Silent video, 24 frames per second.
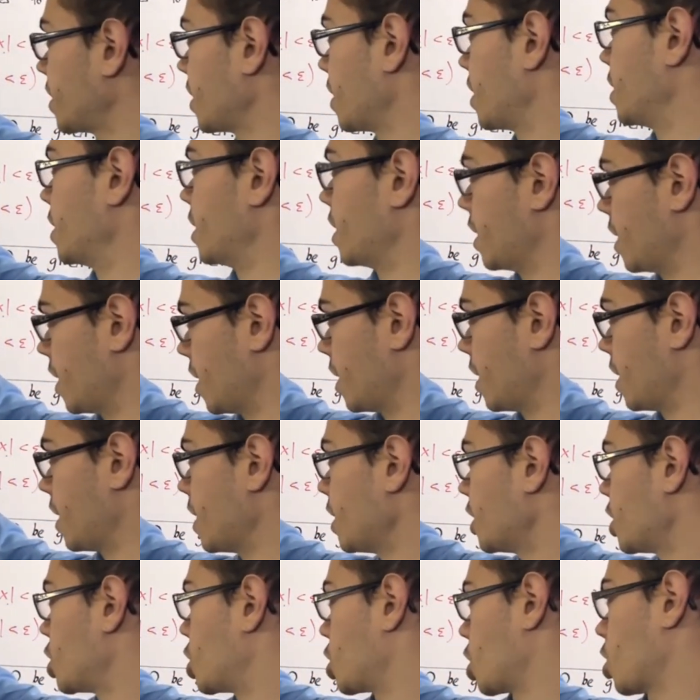an
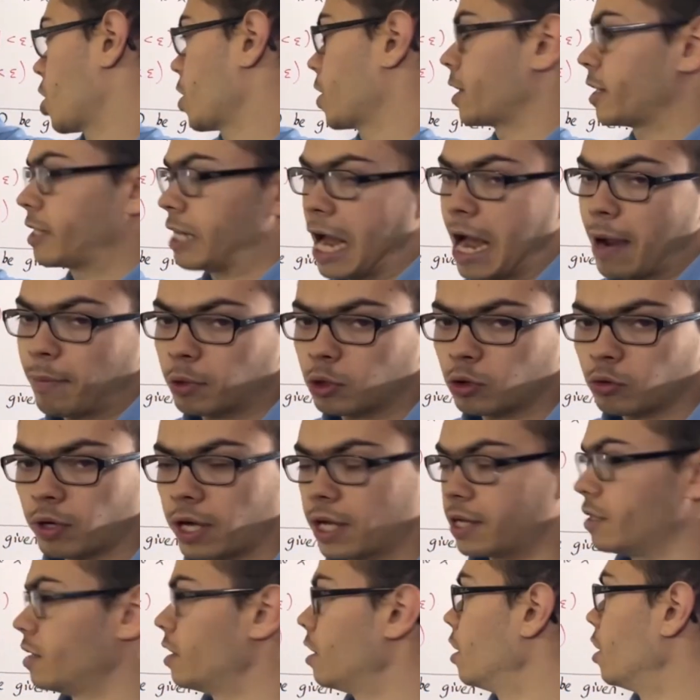integer, capital
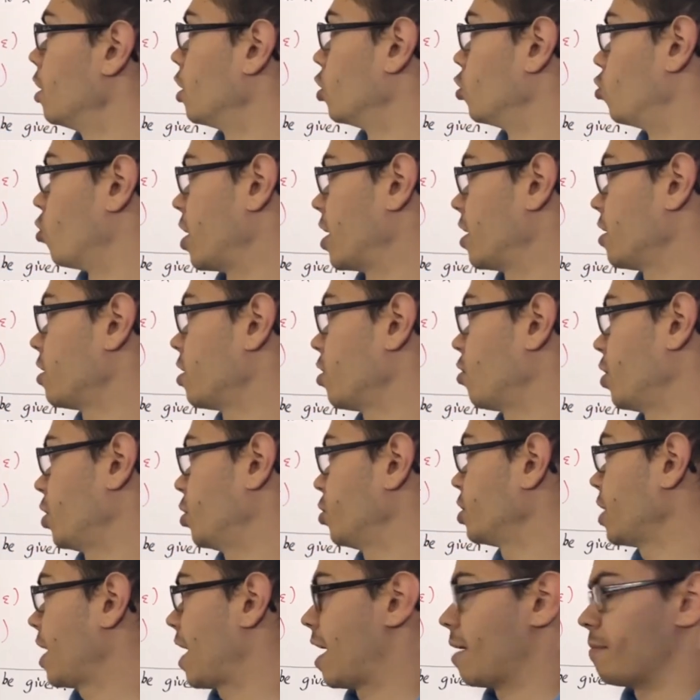N, greater than or equal
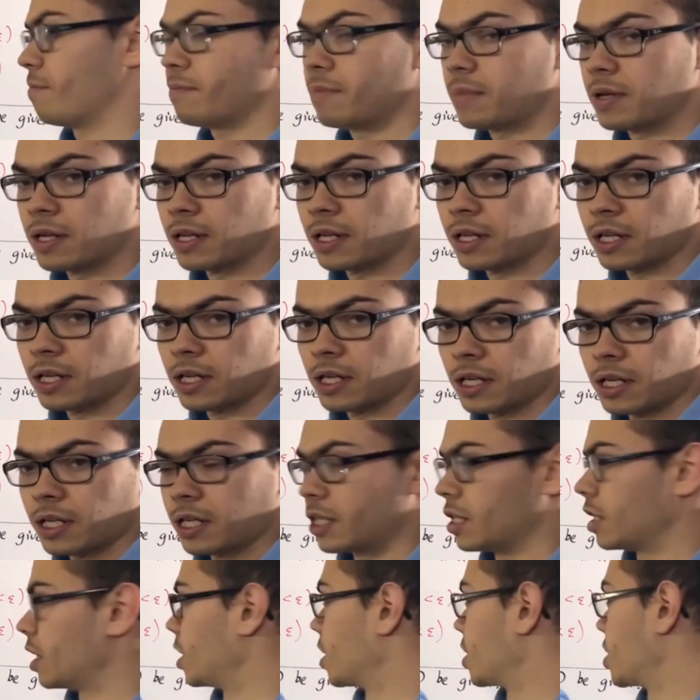to m,
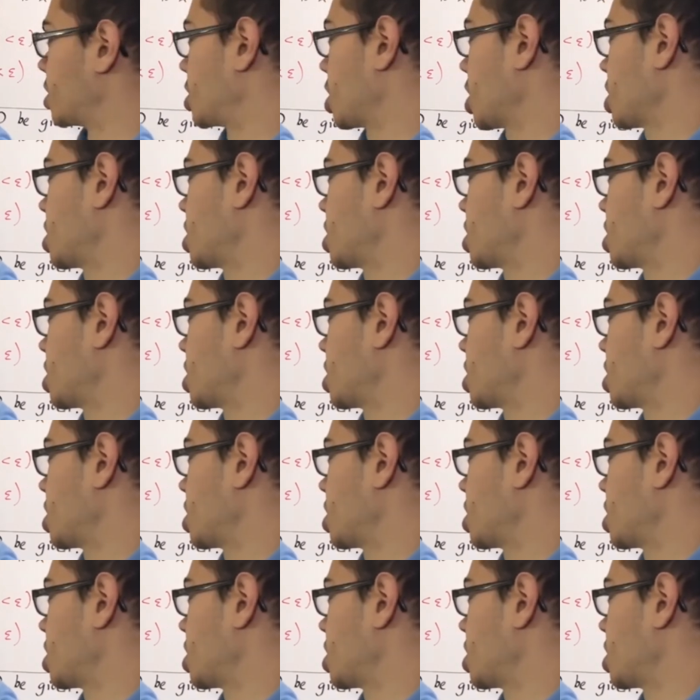such